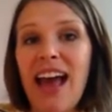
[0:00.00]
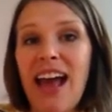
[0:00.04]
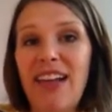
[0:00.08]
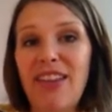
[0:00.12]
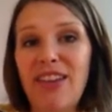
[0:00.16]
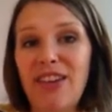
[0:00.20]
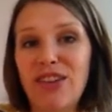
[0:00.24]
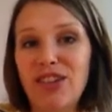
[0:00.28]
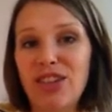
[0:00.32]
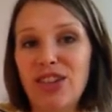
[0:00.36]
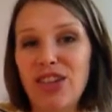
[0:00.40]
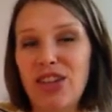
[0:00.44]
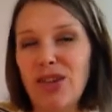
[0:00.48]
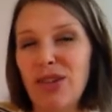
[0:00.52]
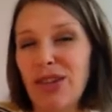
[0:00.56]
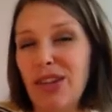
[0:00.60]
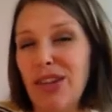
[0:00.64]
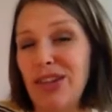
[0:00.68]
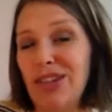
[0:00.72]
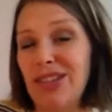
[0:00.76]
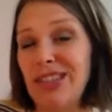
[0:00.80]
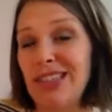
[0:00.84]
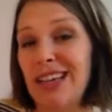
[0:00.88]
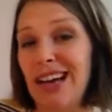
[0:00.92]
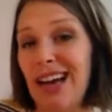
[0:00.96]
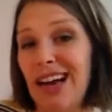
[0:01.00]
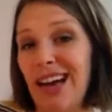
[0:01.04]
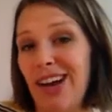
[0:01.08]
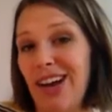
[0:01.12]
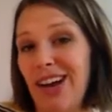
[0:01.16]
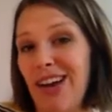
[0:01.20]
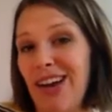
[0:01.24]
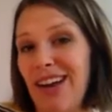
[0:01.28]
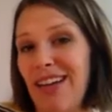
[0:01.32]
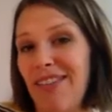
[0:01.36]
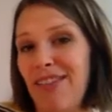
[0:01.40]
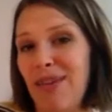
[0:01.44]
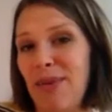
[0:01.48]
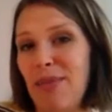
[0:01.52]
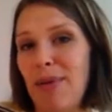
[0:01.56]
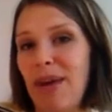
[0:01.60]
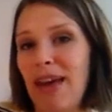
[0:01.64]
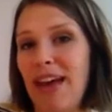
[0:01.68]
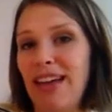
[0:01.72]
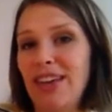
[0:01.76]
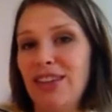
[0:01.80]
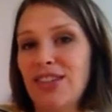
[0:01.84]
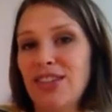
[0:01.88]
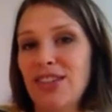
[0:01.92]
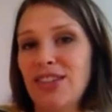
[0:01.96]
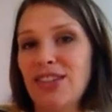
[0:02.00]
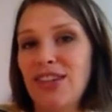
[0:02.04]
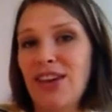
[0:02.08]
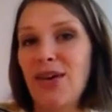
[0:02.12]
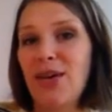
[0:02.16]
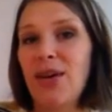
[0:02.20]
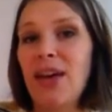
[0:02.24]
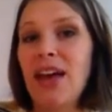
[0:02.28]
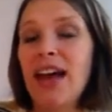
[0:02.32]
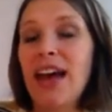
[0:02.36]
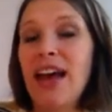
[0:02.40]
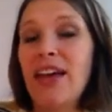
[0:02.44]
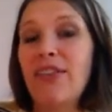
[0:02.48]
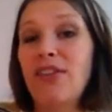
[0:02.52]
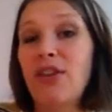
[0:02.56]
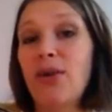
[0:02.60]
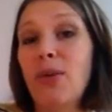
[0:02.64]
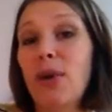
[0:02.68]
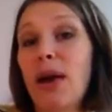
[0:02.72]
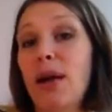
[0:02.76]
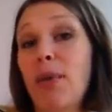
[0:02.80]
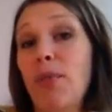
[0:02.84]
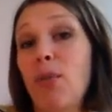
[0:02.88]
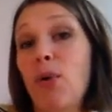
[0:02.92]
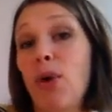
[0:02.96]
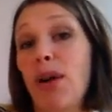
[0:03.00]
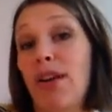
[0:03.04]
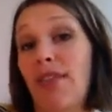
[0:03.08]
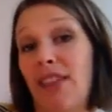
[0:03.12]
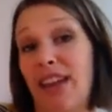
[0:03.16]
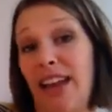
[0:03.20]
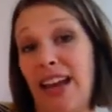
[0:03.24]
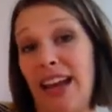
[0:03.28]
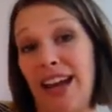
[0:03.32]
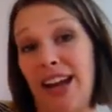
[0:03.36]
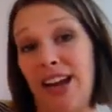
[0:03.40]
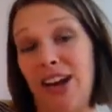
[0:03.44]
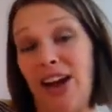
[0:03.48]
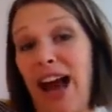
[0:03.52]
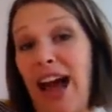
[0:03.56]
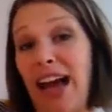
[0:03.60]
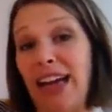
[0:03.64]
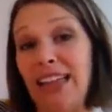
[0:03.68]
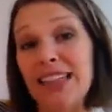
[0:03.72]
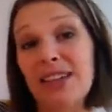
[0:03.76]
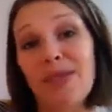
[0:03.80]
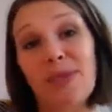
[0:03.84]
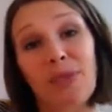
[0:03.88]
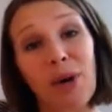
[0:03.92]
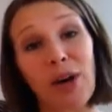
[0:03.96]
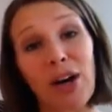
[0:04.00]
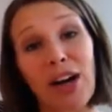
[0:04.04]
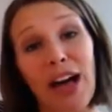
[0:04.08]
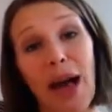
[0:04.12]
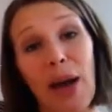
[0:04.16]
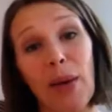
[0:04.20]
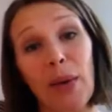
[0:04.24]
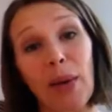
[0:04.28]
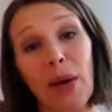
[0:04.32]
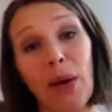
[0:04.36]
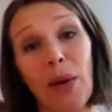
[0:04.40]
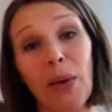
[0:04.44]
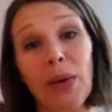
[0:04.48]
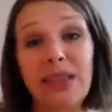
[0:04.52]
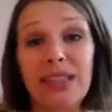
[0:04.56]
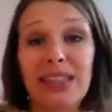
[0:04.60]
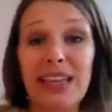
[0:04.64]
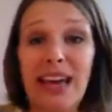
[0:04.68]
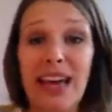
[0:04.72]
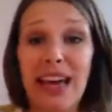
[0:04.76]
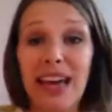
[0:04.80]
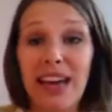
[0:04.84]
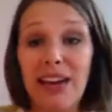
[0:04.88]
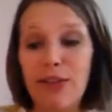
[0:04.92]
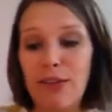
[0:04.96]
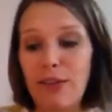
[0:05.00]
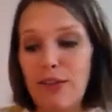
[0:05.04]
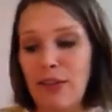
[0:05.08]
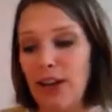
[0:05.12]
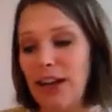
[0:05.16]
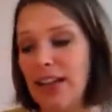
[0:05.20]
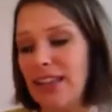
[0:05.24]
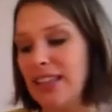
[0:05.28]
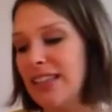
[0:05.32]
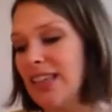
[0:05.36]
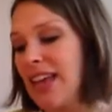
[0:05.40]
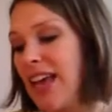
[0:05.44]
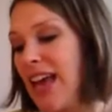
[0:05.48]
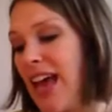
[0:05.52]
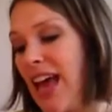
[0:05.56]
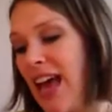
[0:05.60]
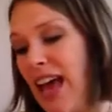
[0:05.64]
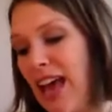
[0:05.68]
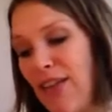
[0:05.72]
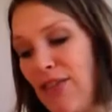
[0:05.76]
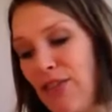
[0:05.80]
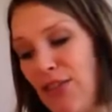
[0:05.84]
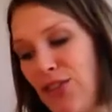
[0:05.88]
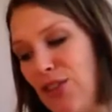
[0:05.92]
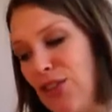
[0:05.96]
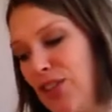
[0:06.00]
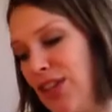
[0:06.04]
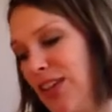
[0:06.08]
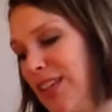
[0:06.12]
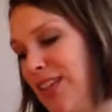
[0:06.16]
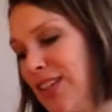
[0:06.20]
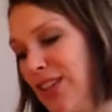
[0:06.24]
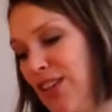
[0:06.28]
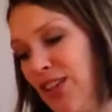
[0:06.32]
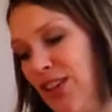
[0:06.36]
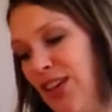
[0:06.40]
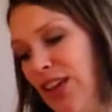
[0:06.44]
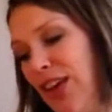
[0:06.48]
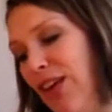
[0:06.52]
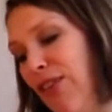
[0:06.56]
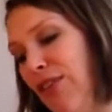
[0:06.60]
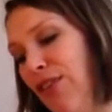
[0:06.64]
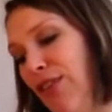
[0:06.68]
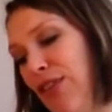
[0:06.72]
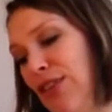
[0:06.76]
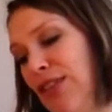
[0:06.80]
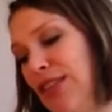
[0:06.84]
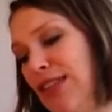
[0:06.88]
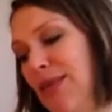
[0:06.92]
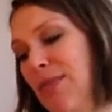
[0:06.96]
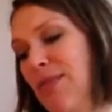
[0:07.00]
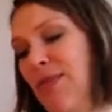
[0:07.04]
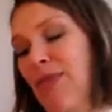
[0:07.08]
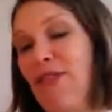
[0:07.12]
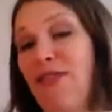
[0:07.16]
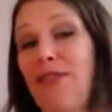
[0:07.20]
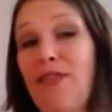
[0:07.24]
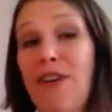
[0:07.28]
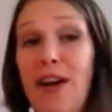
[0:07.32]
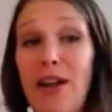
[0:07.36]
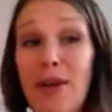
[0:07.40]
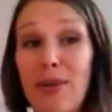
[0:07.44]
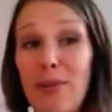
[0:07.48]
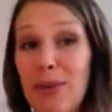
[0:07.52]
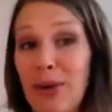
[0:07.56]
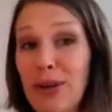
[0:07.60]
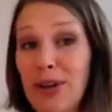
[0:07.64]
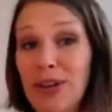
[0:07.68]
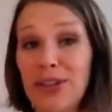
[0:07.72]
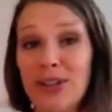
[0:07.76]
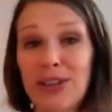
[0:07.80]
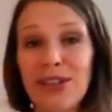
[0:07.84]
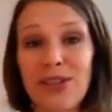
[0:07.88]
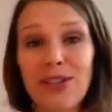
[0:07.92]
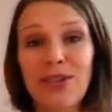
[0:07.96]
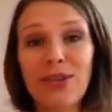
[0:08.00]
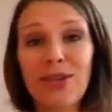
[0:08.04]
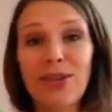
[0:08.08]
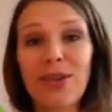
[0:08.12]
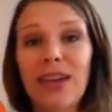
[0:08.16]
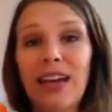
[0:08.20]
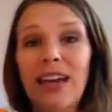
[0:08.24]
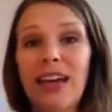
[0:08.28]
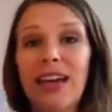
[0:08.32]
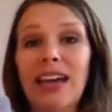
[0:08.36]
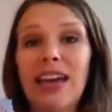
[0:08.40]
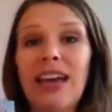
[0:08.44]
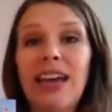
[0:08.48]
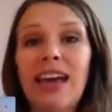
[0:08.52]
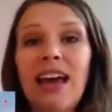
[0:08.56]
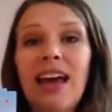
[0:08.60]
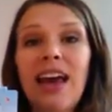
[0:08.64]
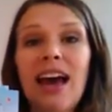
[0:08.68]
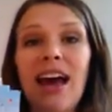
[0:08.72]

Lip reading: and there's a cute little duck on every page. So if you want more of an interactive book, I would go with Ted and Friends. If you're just looking for some fun books to read,